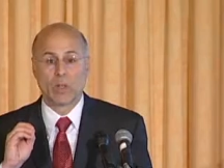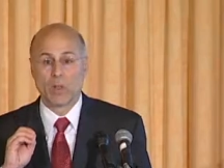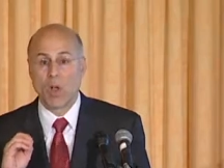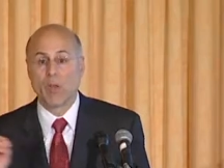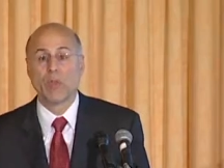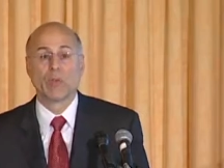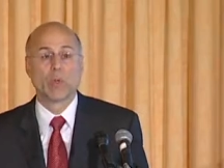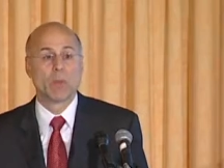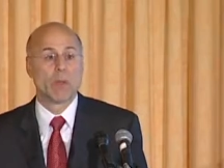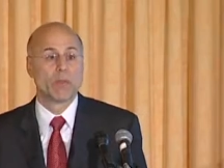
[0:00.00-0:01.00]
All of you have
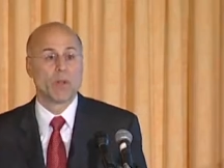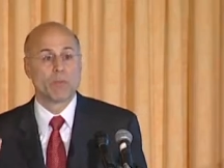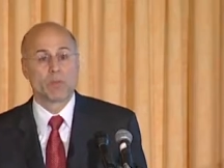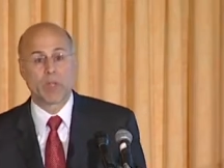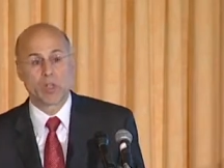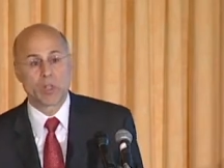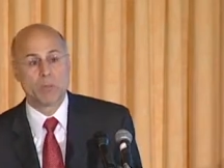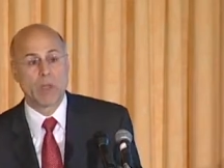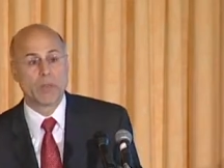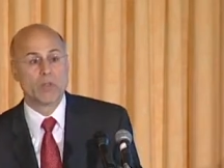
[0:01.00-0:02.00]
heard about the observational
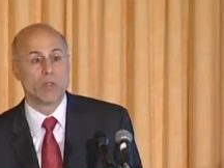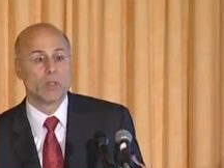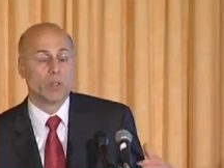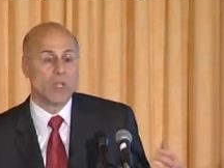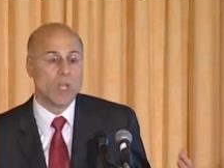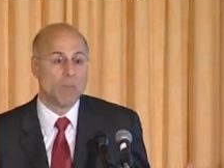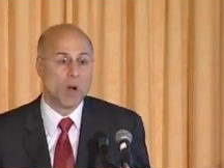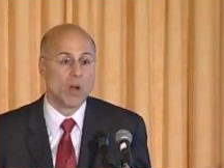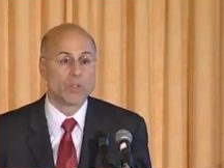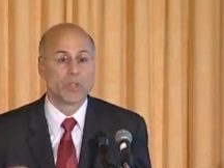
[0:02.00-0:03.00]
methods and
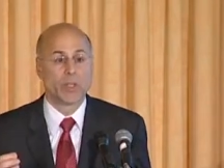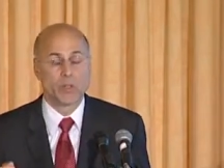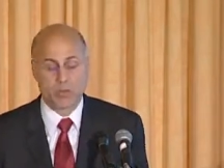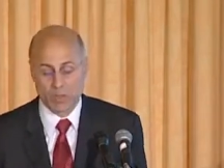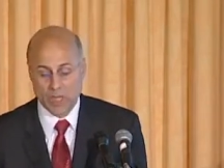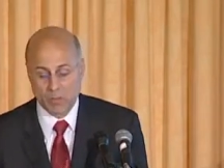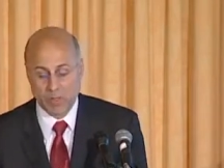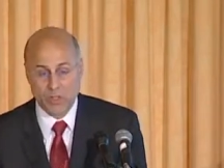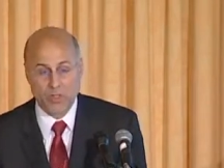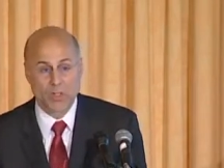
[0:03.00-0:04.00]
EMRs and linkage of
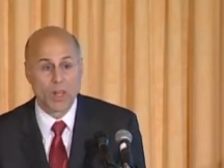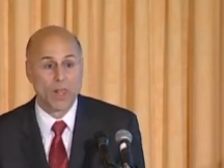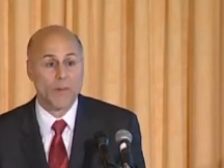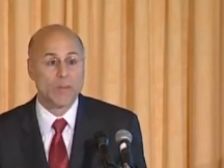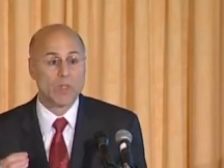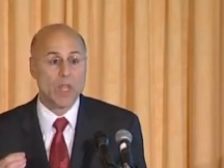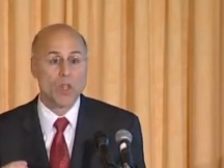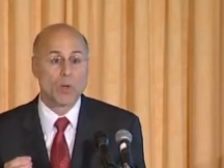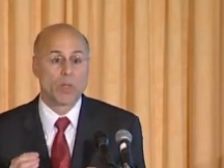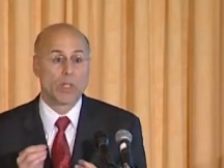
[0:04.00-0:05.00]
databases. Today
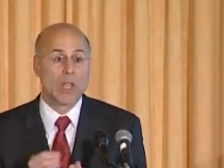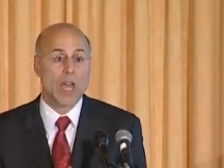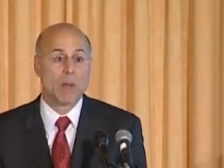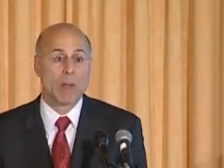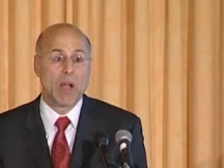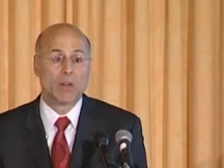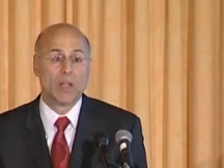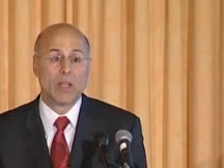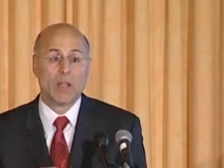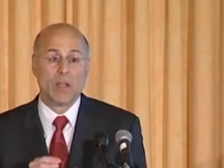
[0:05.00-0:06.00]
you heard a lot
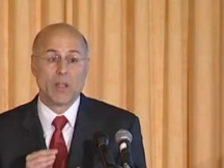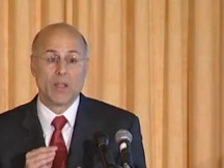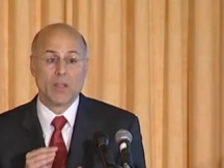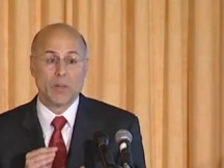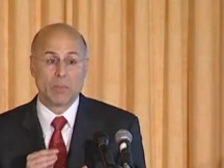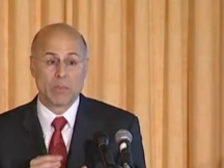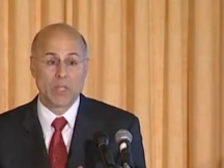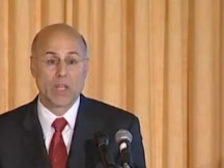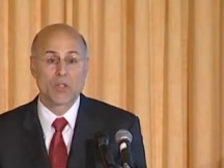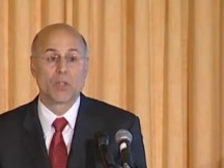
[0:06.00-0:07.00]
about the
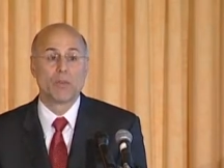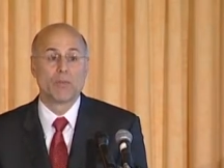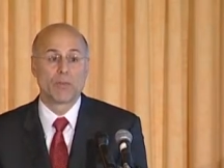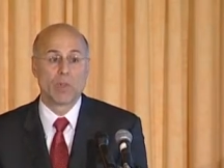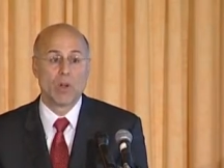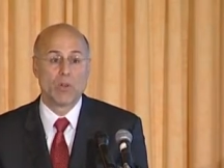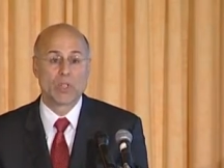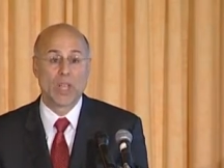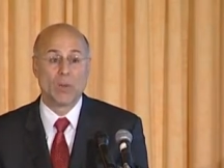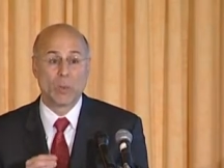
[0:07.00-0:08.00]
potential for
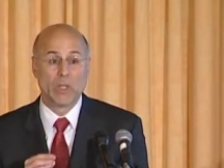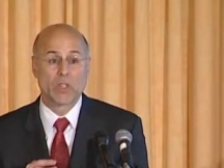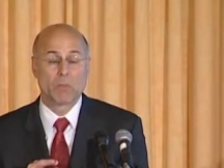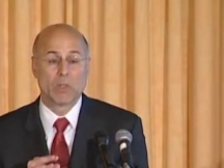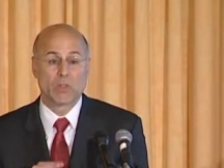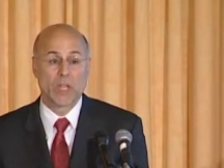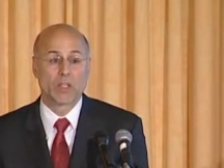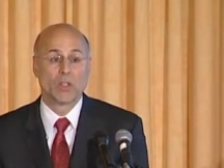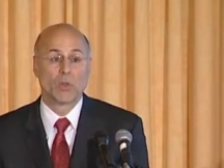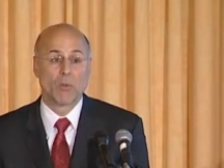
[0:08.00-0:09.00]
those and really some of the
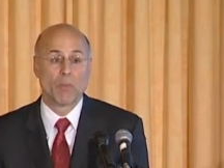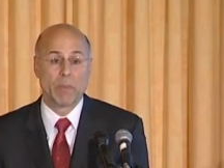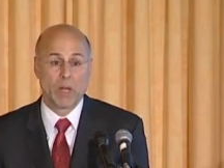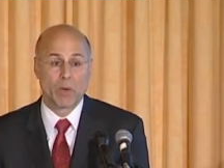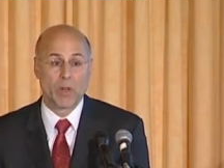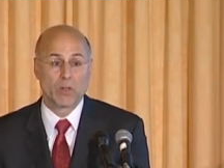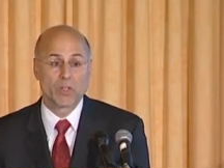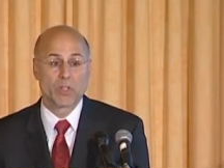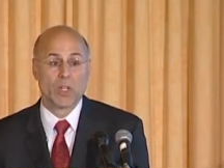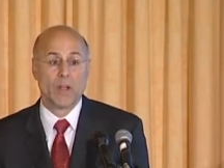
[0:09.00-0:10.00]
technical
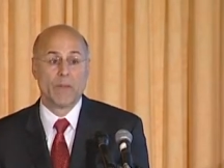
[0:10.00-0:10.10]
barriers